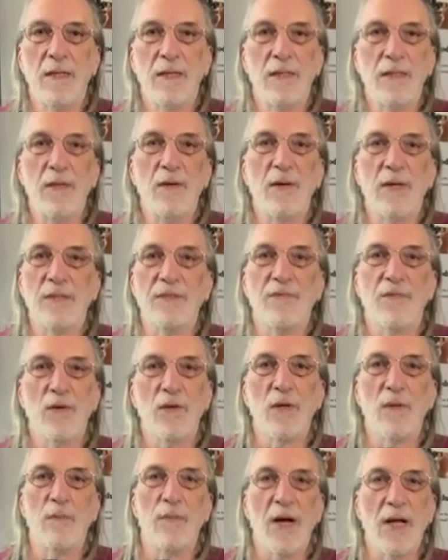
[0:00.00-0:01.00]
U.S.
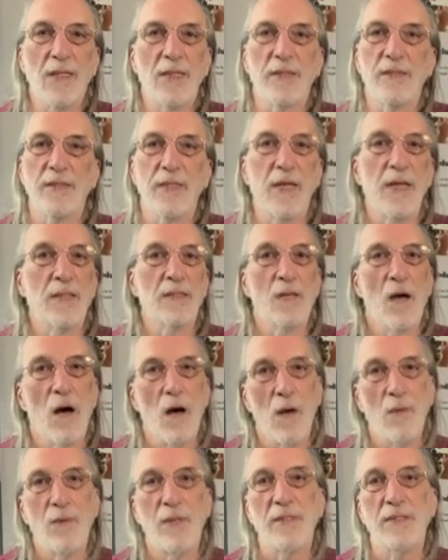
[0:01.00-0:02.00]
foreign policy has
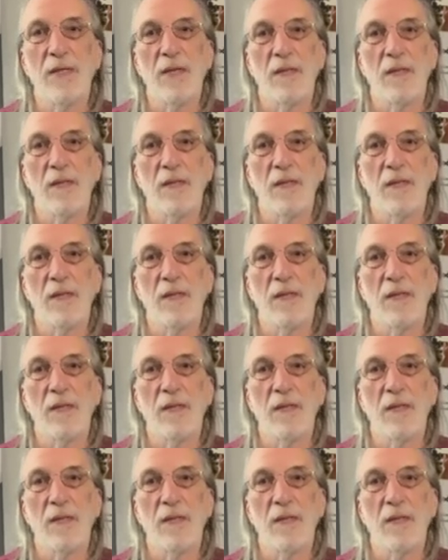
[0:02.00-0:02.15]
always